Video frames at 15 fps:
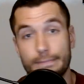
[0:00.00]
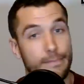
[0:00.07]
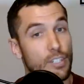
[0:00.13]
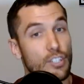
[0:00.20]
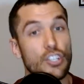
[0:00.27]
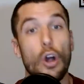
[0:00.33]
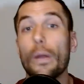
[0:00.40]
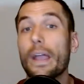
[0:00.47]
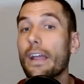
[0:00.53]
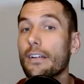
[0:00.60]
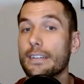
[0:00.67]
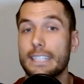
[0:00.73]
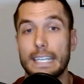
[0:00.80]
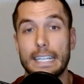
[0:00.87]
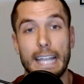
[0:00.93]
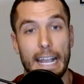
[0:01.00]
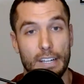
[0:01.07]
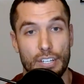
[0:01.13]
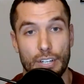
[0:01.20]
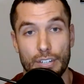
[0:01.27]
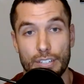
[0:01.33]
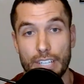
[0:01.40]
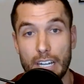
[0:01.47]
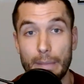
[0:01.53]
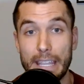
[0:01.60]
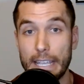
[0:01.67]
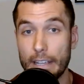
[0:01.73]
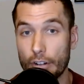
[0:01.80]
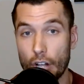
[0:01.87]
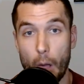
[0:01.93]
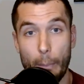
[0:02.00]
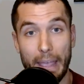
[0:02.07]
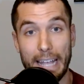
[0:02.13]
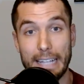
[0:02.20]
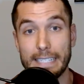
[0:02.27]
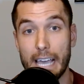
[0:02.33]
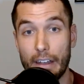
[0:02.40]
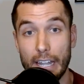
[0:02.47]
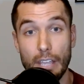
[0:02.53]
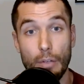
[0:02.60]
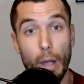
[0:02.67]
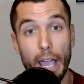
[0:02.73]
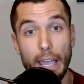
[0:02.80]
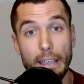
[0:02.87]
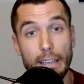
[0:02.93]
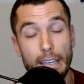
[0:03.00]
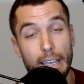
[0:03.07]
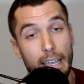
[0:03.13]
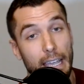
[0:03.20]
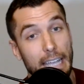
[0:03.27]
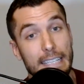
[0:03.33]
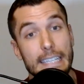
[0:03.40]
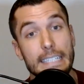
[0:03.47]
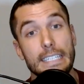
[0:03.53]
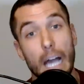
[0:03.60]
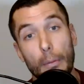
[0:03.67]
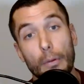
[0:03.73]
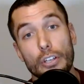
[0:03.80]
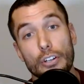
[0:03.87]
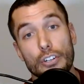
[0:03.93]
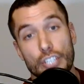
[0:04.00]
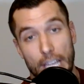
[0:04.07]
there's no guarantee next year is going to be the year it all pans out anyway, and you double your